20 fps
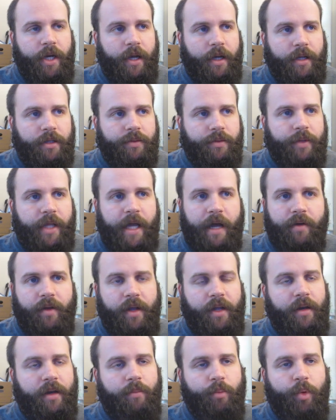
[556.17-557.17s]
nights
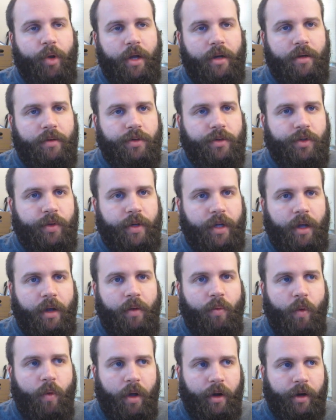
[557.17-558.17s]
without eating bread or
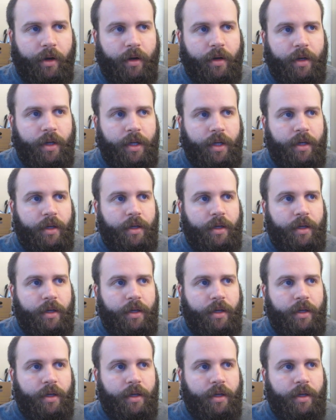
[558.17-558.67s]
drinking water,